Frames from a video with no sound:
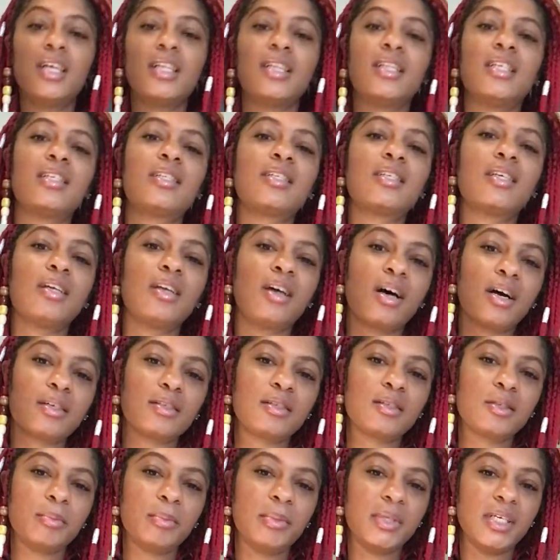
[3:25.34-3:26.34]
this could
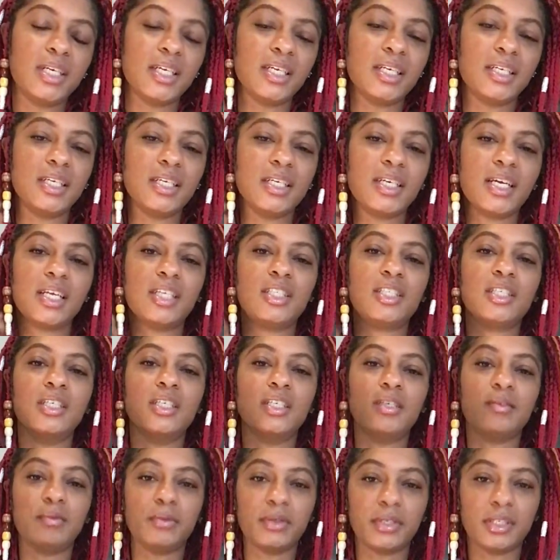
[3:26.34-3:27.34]
also be an indication
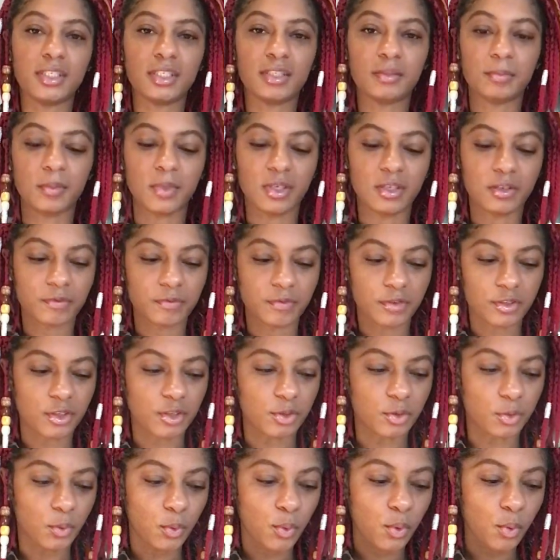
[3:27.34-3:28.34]
of what is mean for
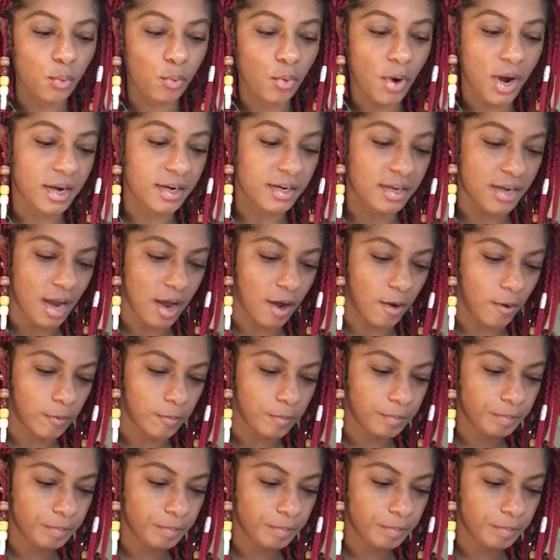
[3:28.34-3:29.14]
you right now.